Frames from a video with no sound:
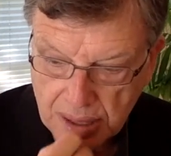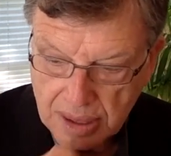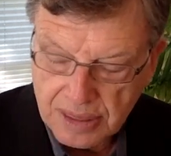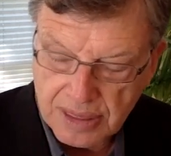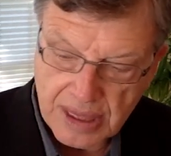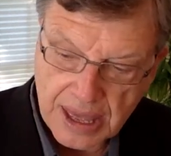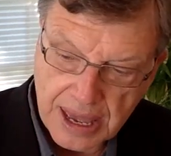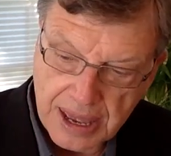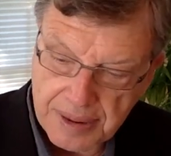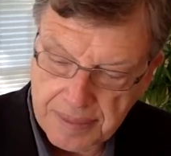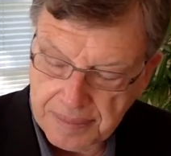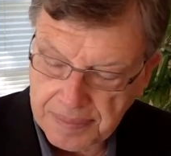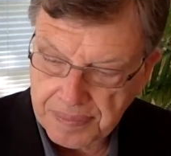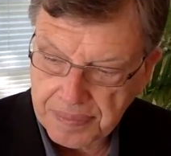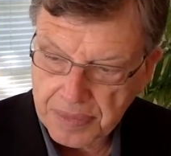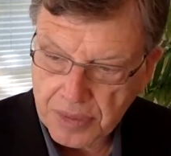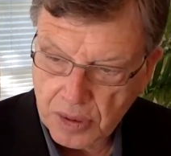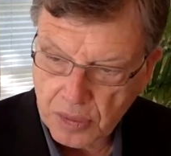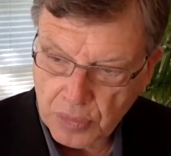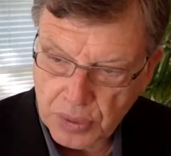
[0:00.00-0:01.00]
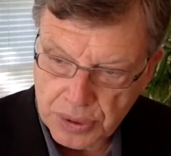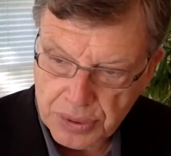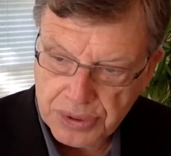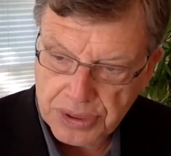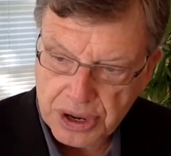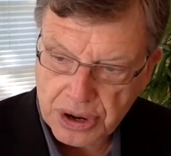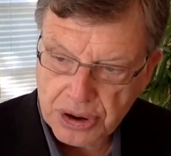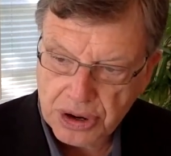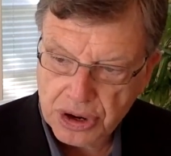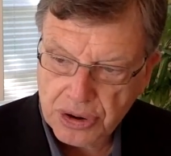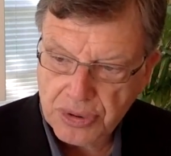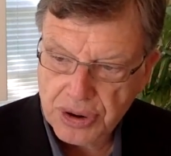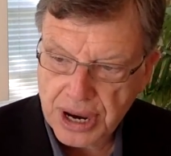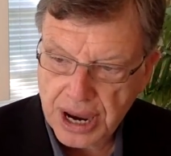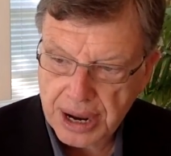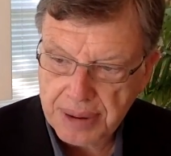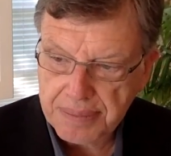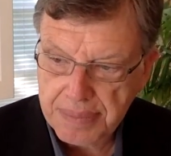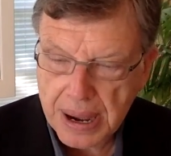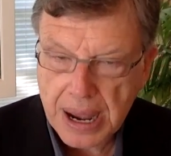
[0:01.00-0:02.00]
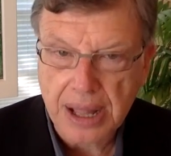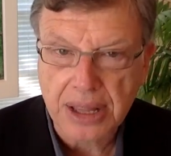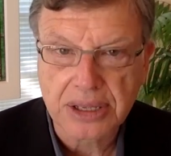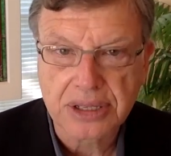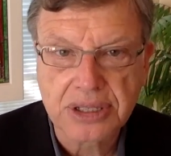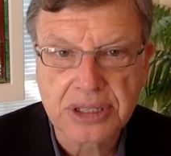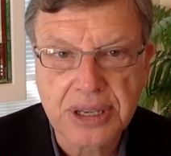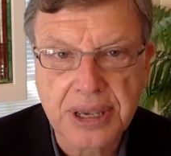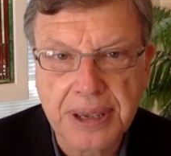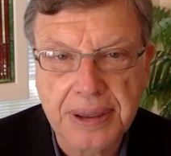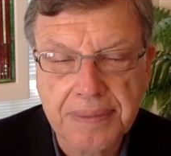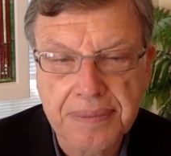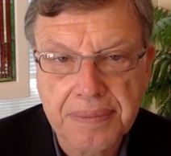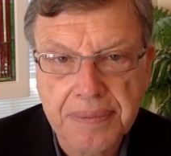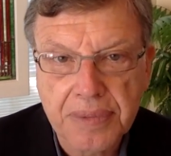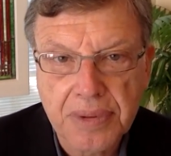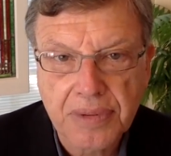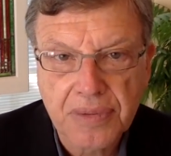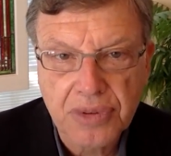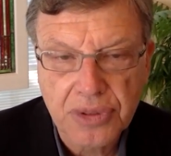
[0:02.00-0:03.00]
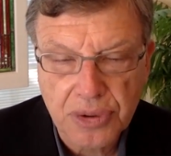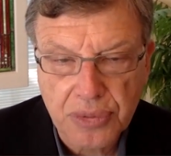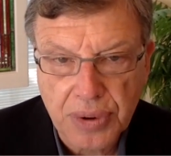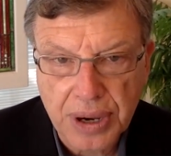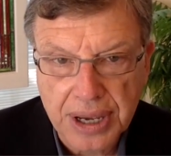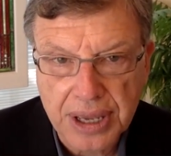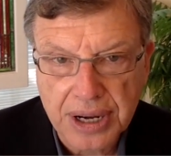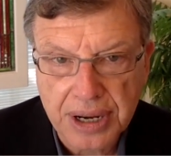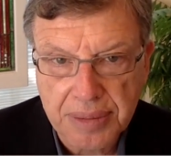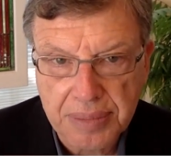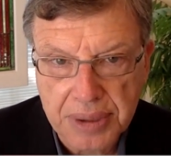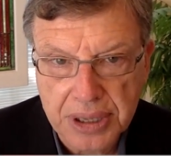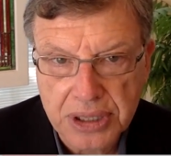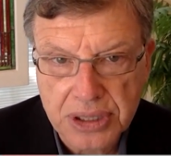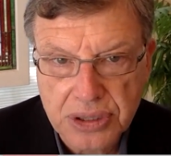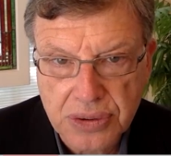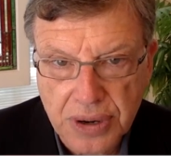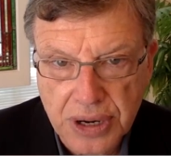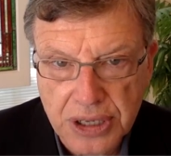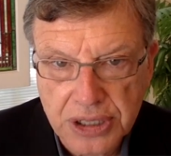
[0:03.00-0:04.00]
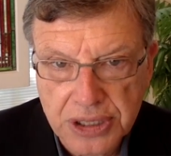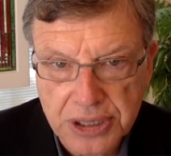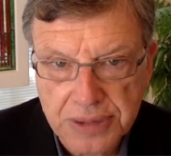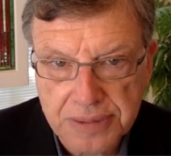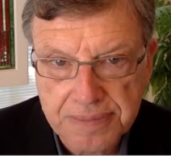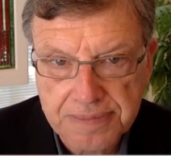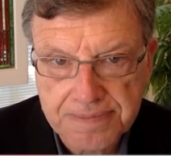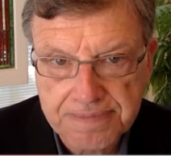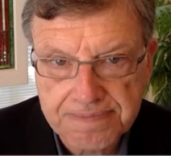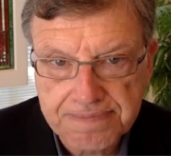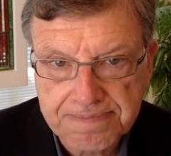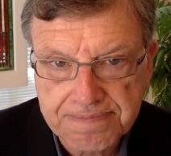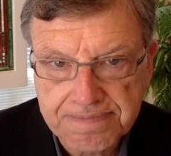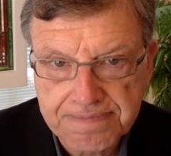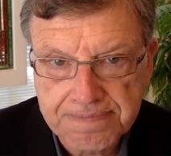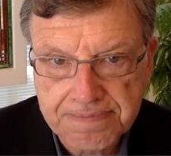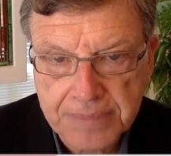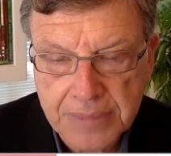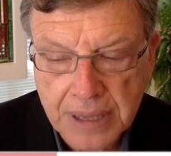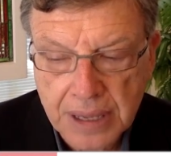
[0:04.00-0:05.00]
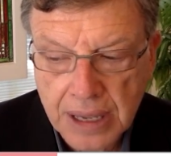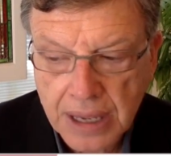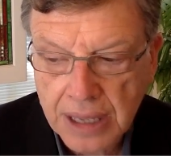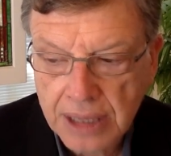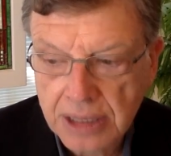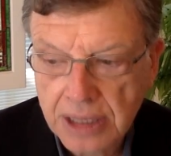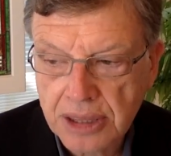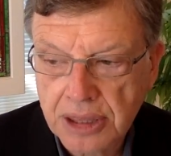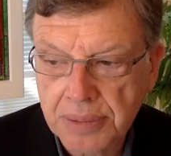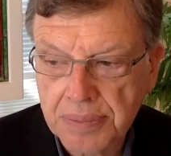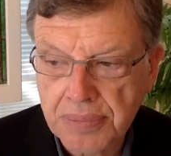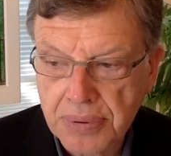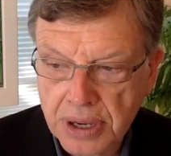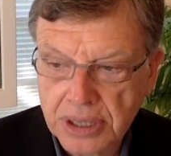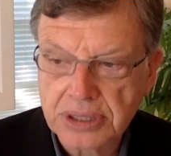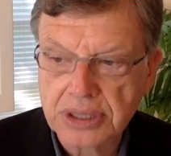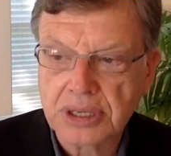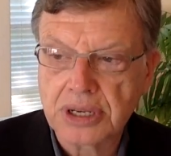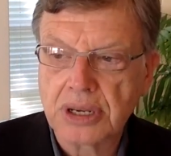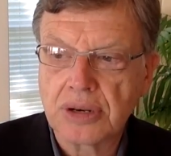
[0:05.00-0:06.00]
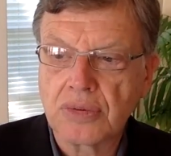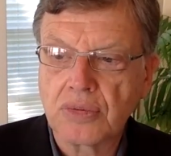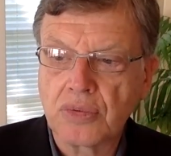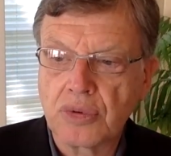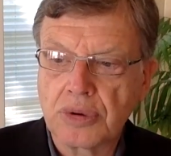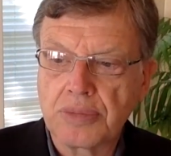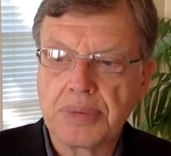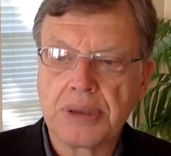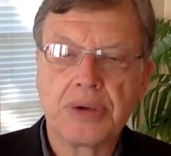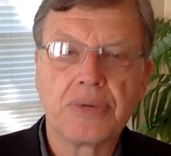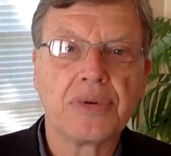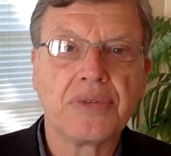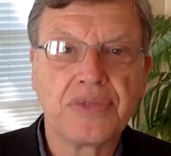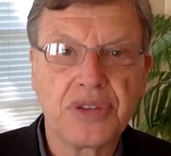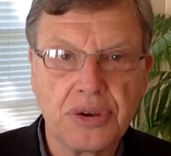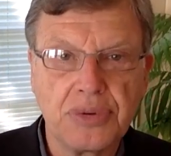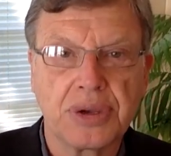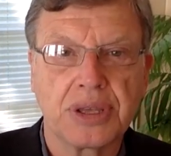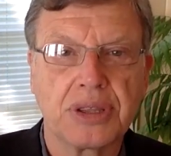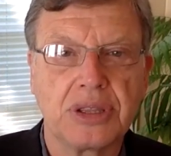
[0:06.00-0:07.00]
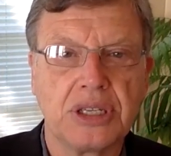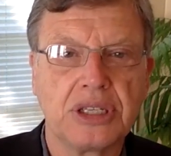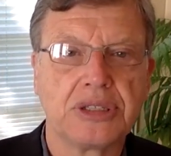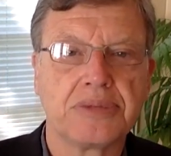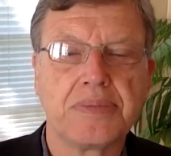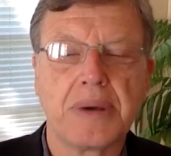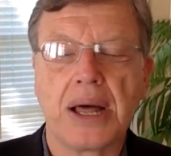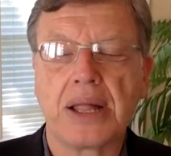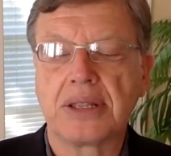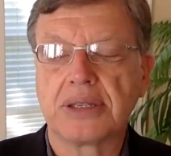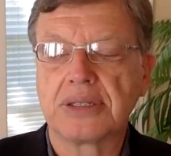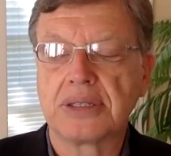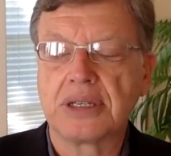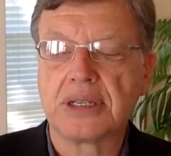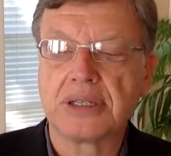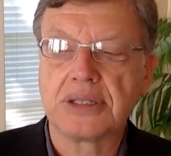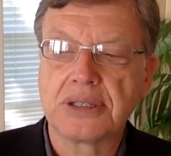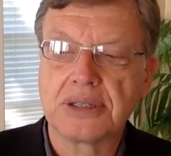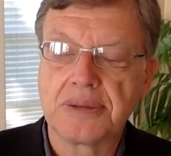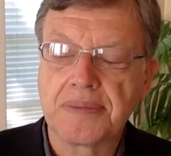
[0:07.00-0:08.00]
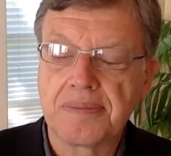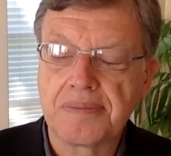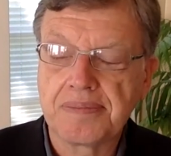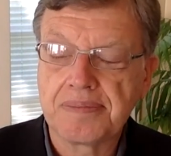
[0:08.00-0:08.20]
that we were there to create policy for the Reagan administration and that the president would be reviewing these policies.